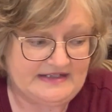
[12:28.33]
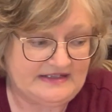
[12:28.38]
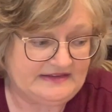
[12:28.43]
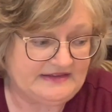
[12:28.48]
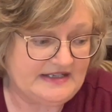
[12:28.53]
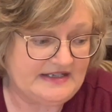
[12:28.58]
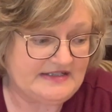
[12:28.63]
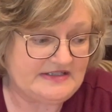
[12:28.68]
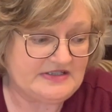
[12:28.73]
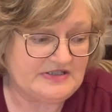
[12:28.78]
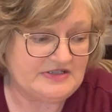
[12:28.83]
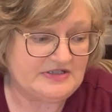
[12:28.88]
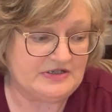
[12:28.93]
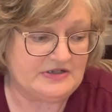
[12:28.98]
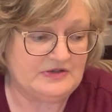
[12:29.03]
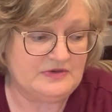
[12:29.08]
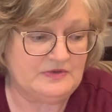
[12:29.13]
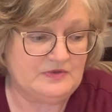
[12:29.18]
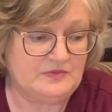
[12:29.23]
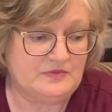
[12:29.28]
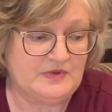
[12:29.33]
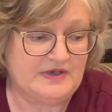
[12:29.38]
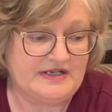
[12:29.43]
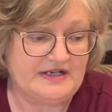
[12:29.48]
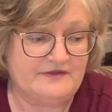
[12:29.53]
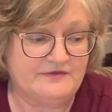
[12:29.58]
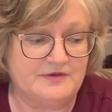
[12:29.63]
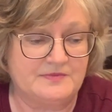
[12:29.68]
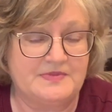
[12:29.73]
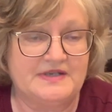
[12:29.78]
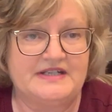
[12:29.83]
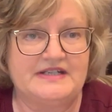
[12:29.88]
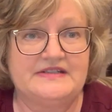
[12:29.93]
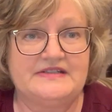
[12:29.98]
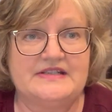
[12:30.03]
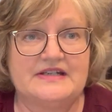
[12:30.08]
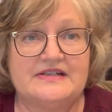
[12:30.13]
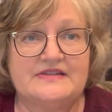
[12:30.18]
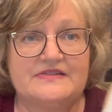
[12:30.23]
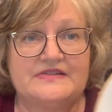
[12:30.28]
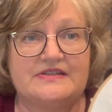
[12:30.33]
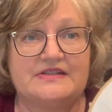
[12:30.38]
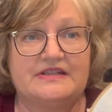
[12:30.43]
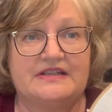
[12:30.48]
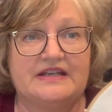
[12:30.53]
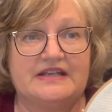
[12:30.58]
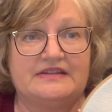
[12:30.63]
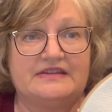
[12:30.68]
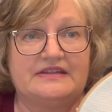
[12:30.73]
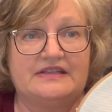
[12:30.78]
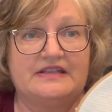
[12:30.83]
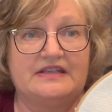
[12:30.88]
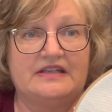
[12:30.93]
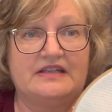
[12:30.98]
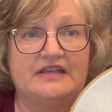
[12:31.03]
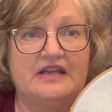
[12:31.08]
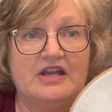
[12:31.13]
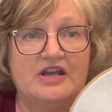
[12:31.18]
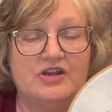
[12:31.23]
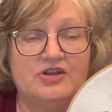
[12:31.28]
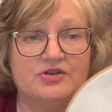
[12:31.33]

I'd like to know what everybody does to get the